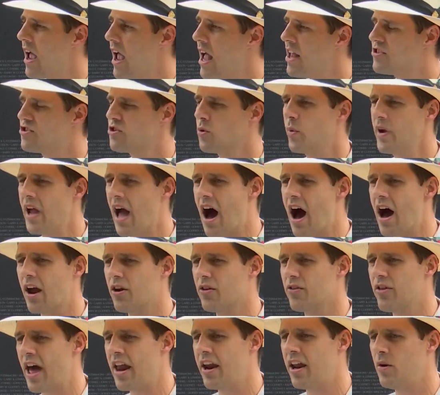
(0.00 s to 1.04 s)
And so we
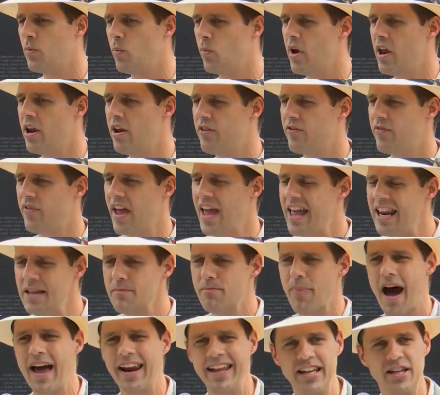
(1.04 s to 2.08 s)
honor that. And, and if
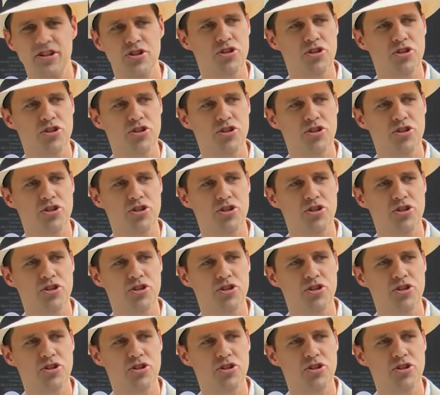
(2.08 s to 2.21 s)
anybody